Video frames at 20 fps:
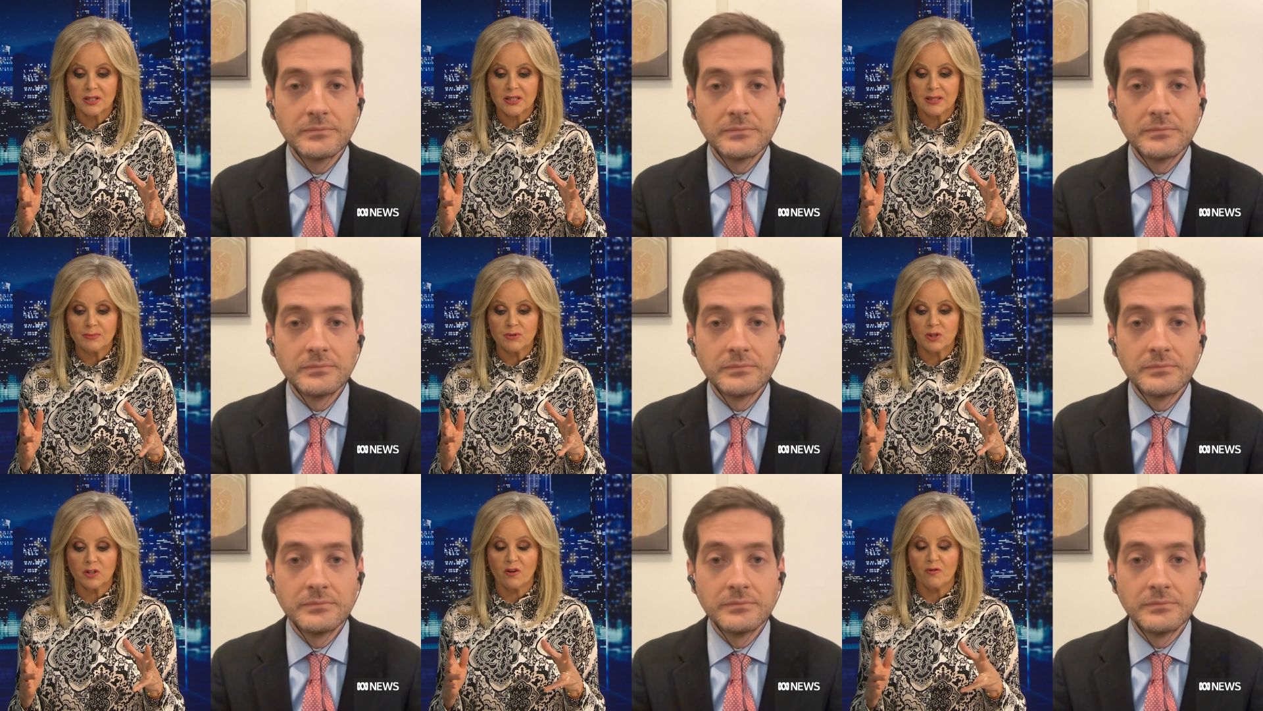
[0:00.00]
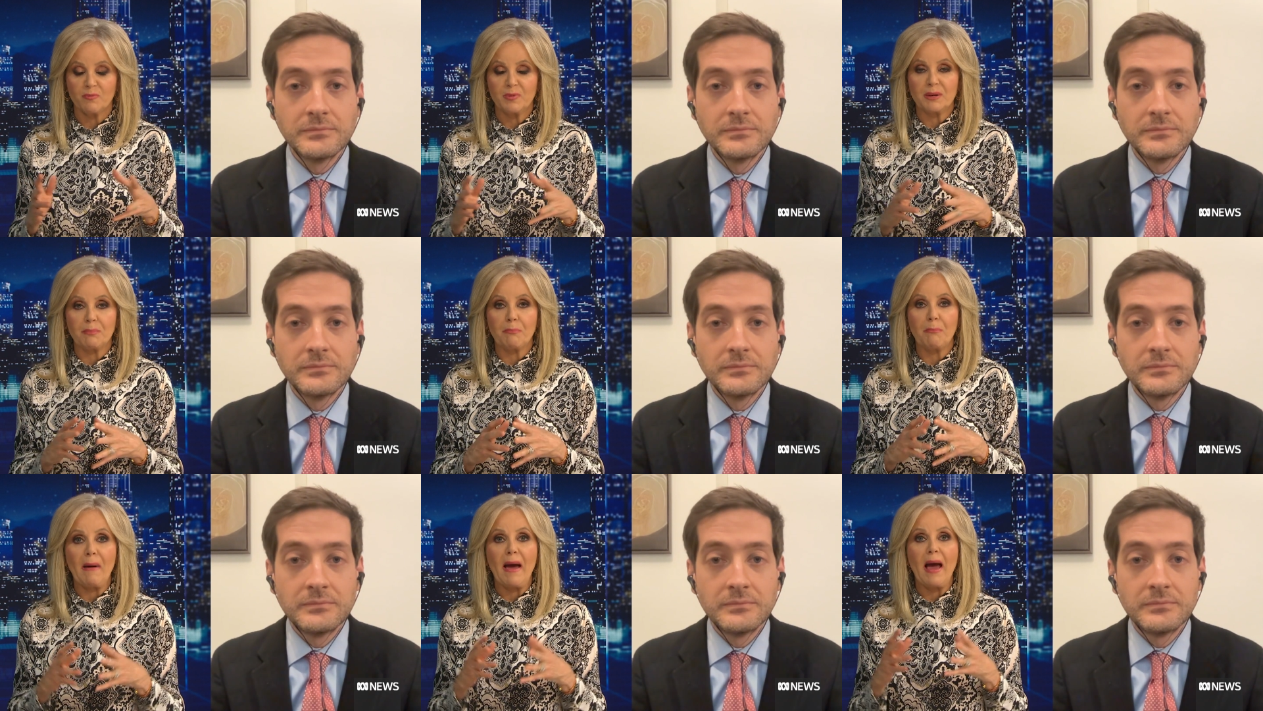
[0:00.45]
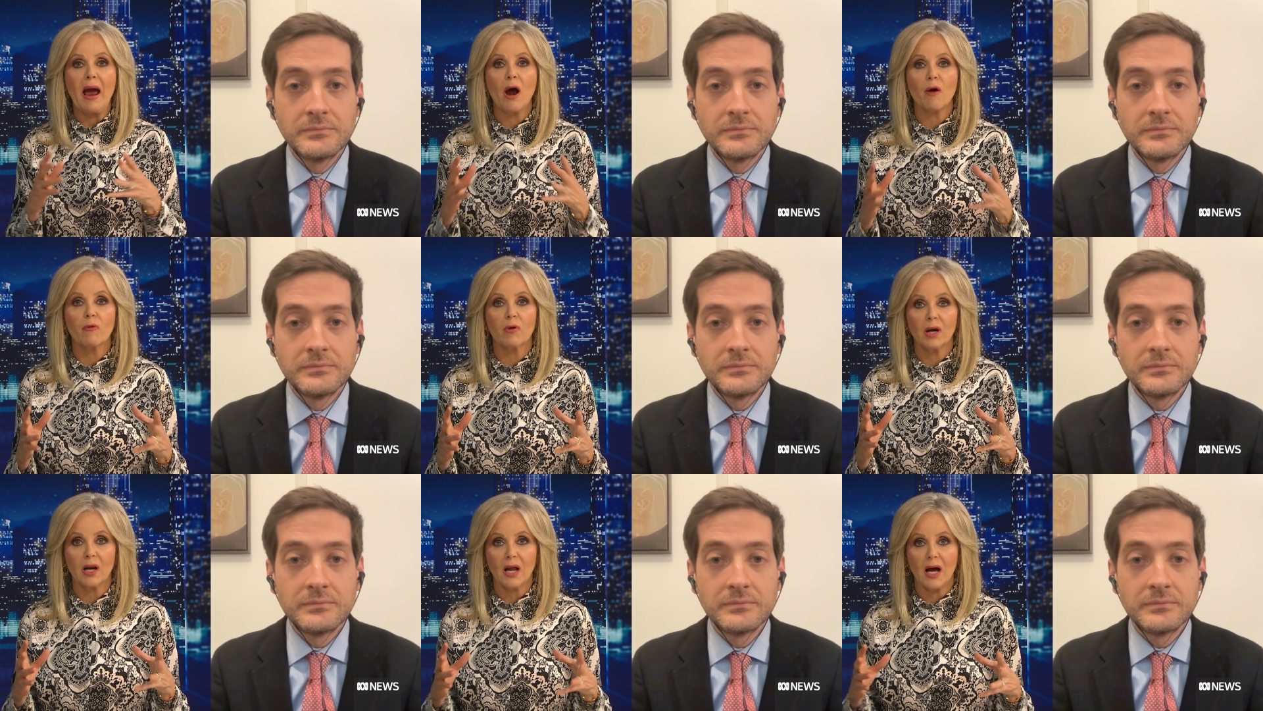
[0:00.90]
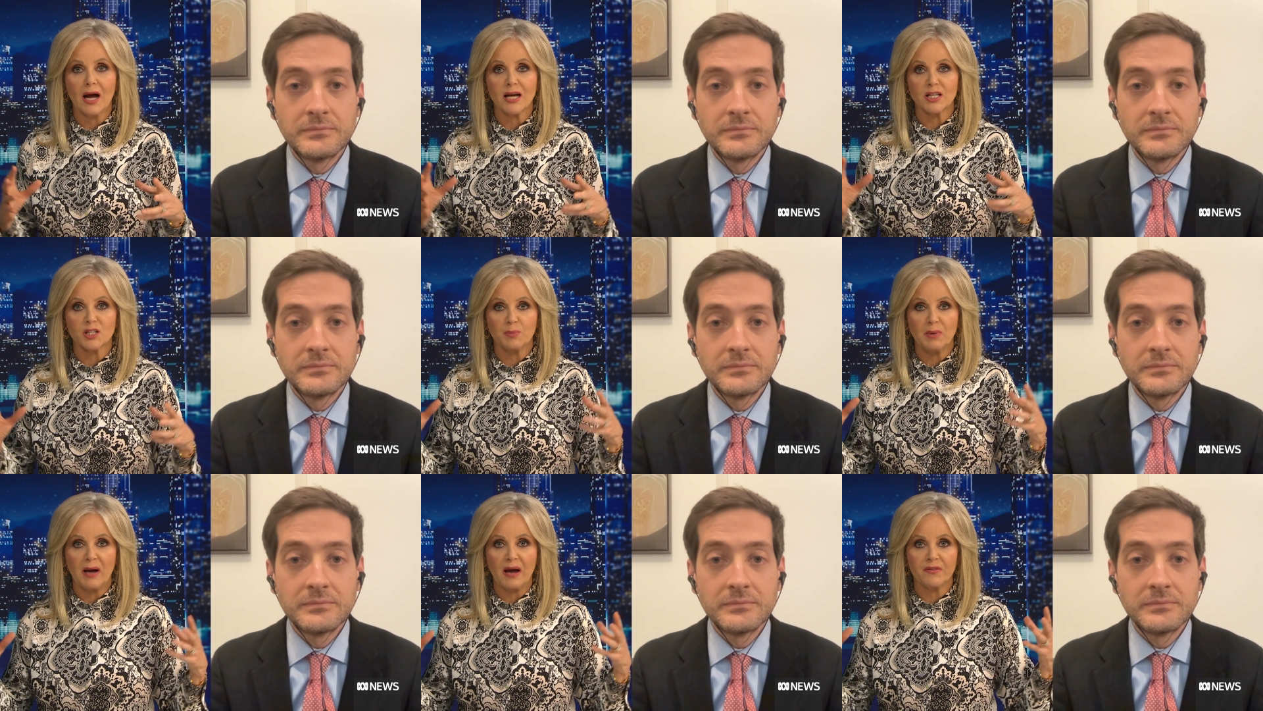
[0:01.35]
Speaker 1: seems to have been
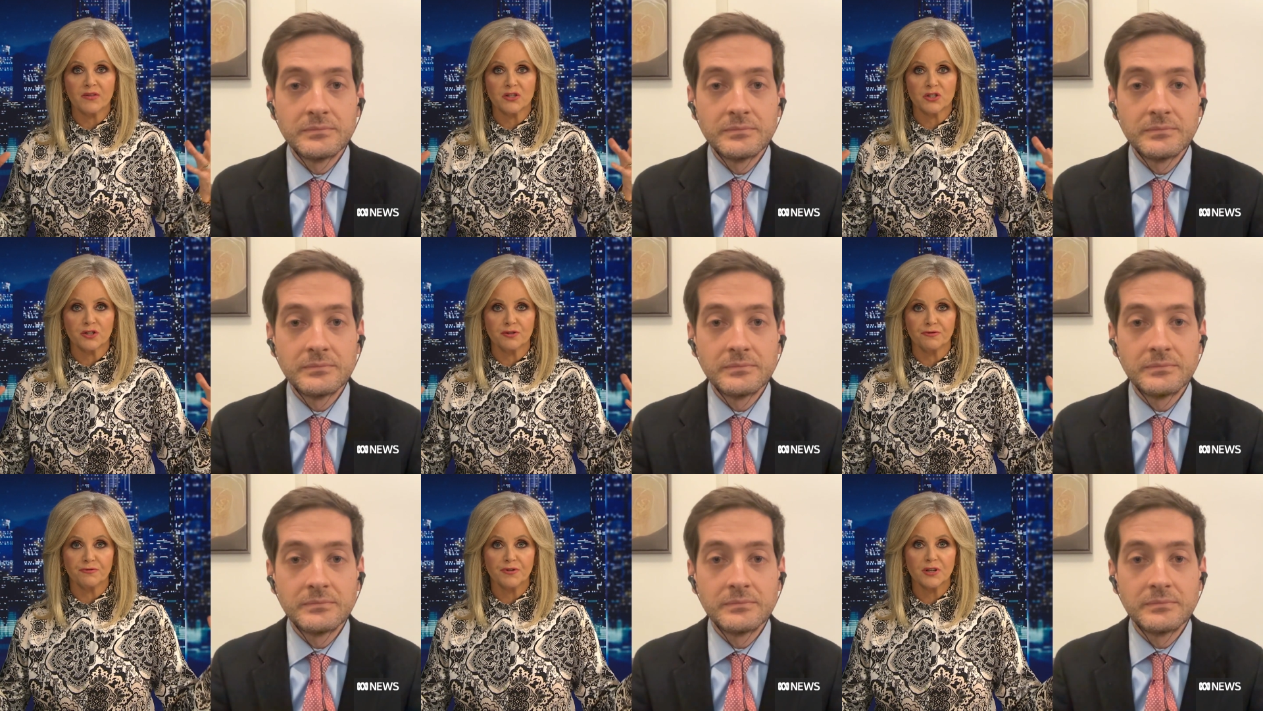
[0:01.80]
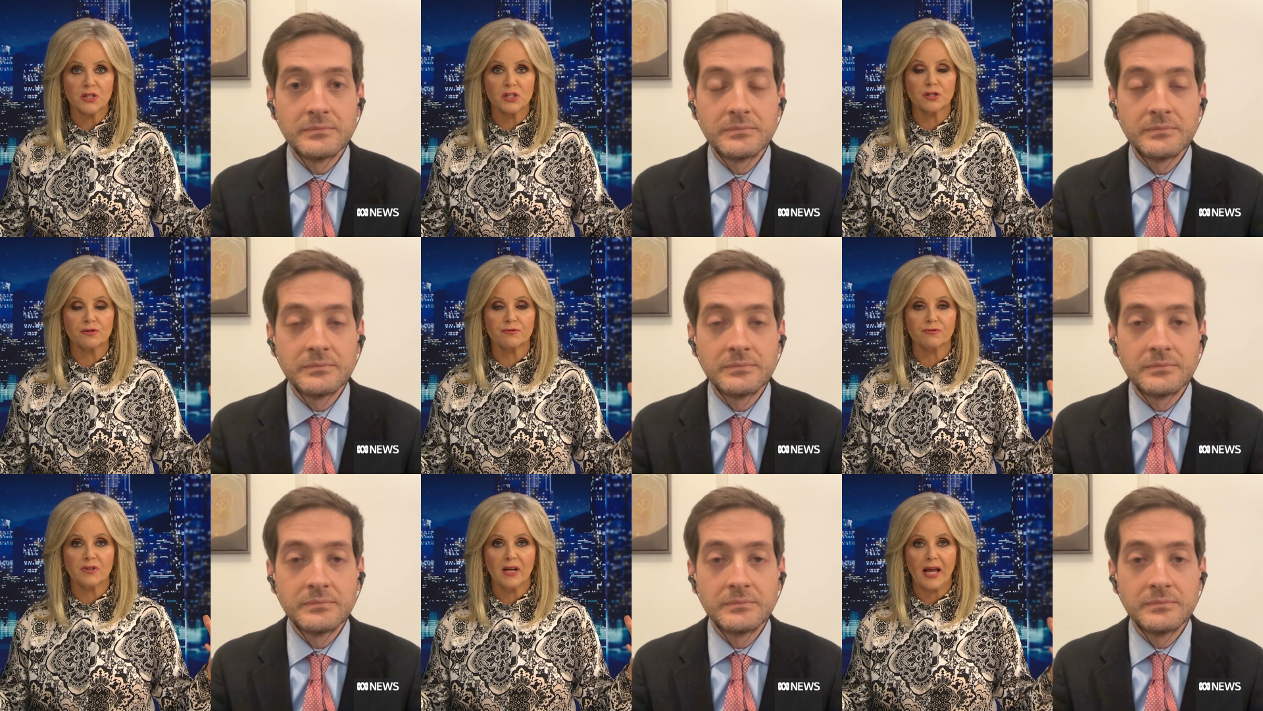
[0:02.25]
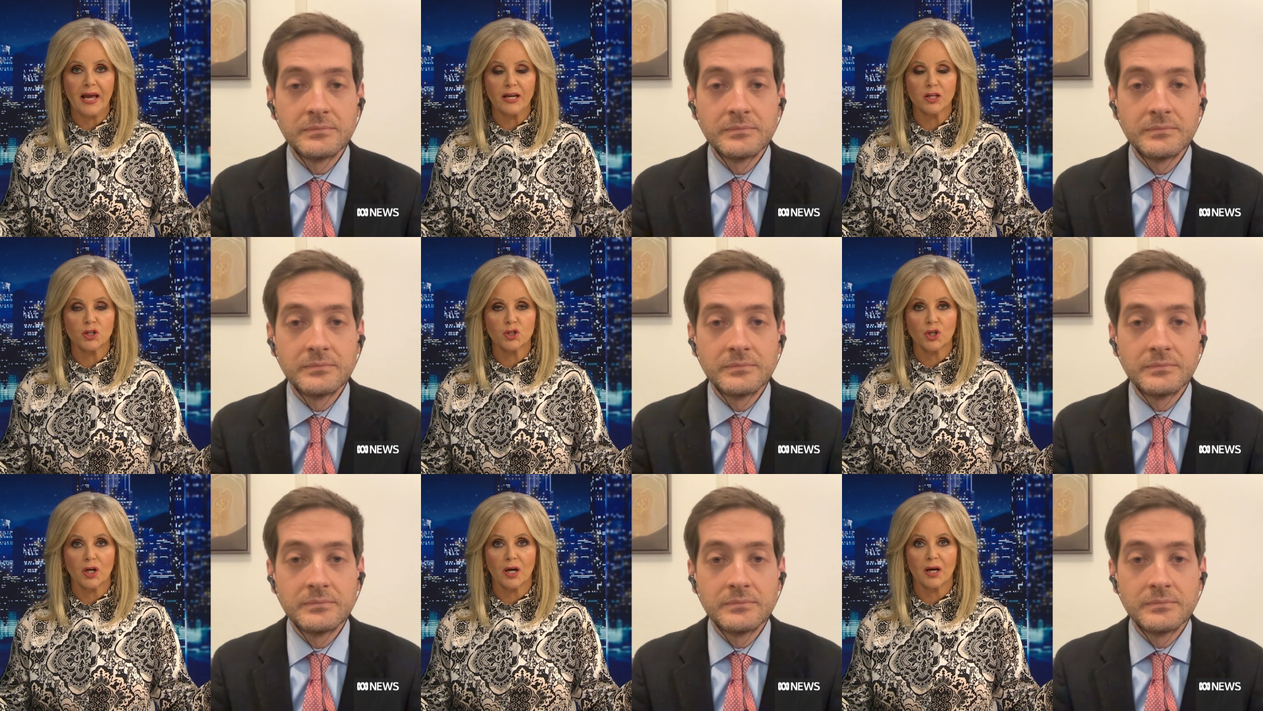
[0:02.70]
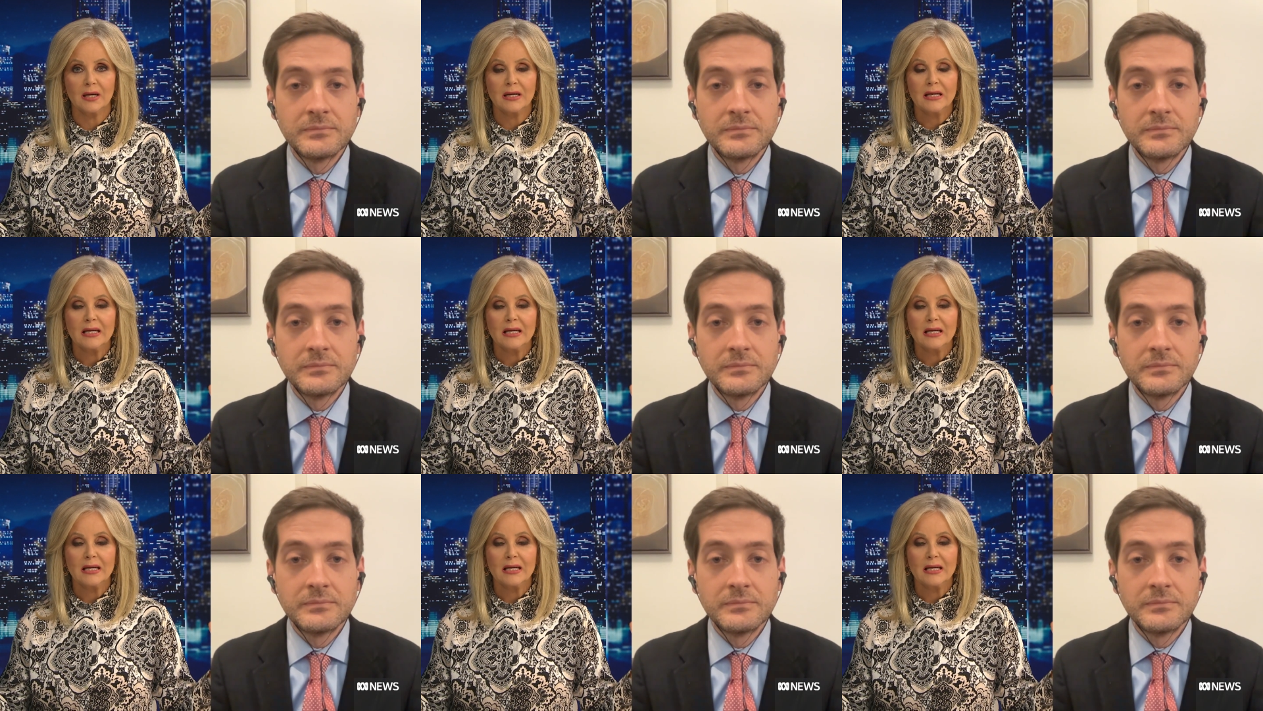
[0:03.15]
paralyzed by this divisive nature.